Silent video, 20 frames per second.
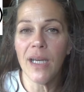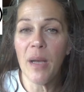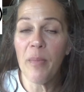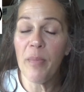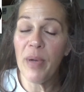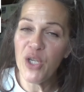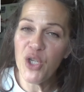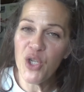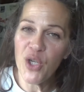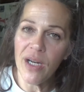I
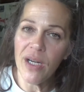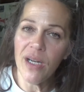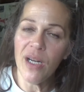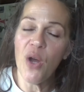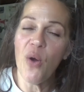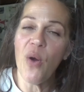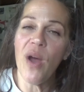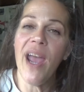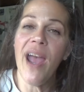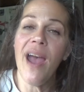bet you didn't
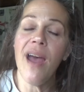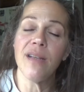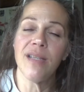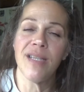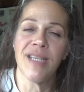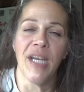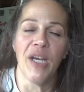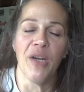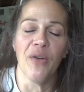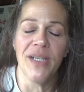know I had a
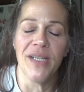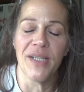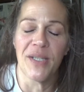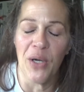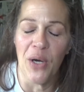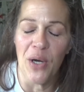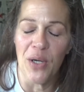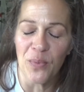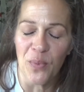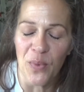series
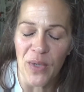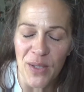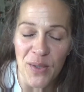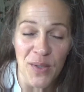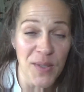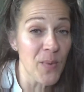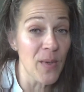called Willow's